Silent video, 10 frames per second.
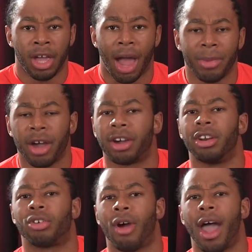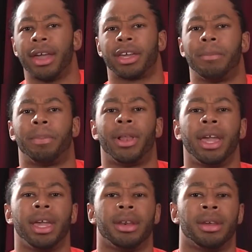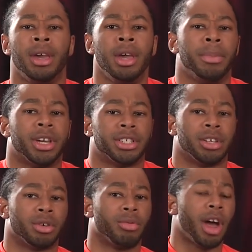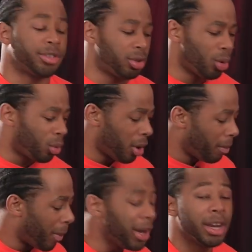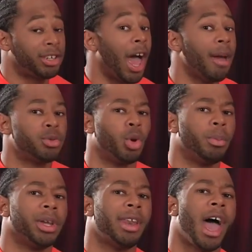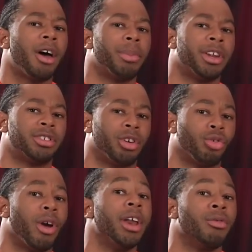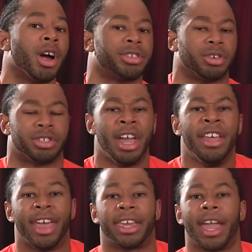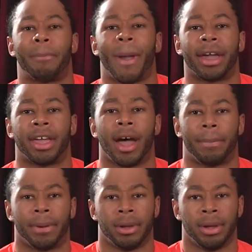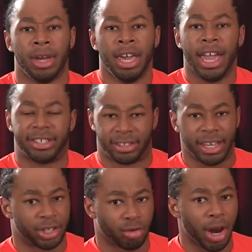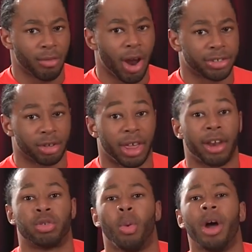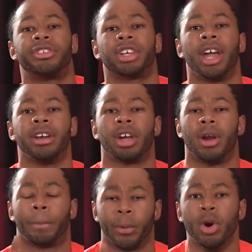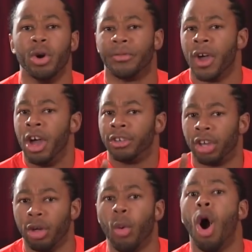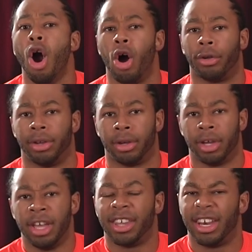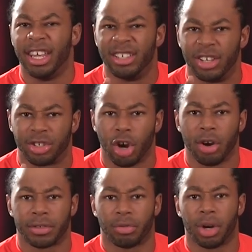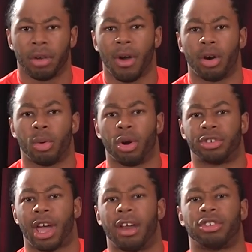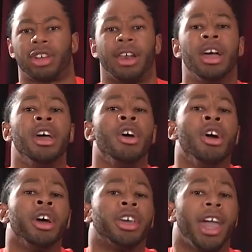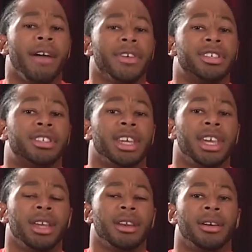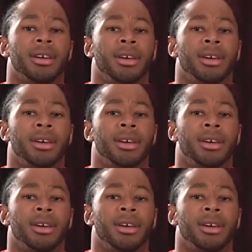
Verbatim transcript: I'm not going to cry and complain because as a wrestler, many a times we'll be down, but it's the great wrestlers that get back up. It's this great wrestler that is once again going to prove to the world that he deserves a Ring of Honor World title shot. Kevin Steen,